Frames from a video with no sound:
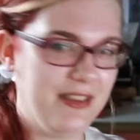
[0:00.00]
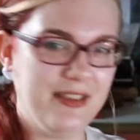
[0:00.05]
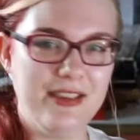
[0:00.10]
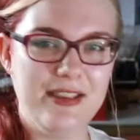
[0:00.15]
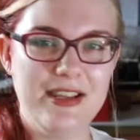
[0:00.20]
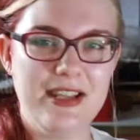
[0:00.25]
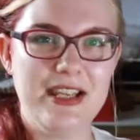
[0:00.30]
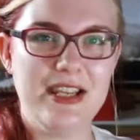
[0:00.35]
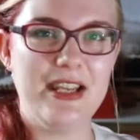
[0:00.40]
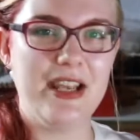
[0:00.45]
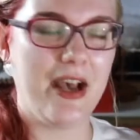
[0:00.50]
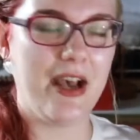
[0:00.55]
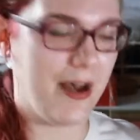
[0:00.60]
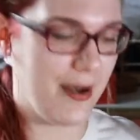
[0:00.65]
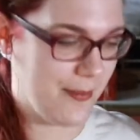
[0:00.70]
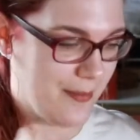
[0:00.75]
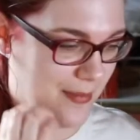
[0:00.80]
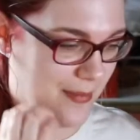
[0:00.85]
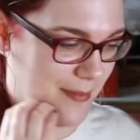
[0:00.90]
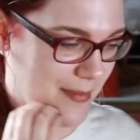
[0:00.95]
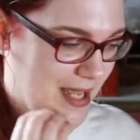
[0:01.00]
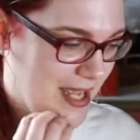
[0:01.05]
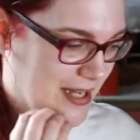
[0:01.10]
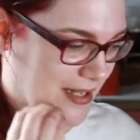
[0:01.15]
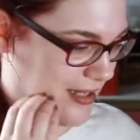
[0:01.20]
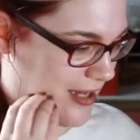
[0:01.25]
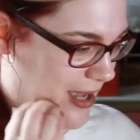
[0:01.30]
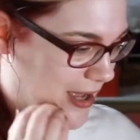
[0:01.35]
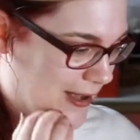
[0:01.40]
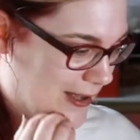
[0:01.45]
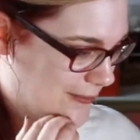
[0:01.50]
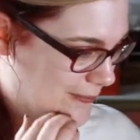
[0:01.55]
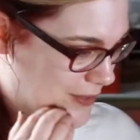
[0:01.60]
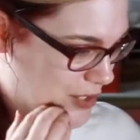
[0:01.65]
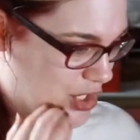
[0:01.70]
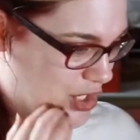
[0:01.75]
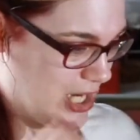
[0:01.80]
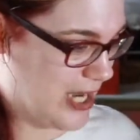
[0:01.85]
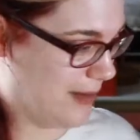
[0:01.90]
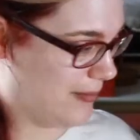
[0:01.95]
the bin of
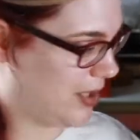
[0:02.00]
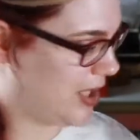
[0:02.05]
shame.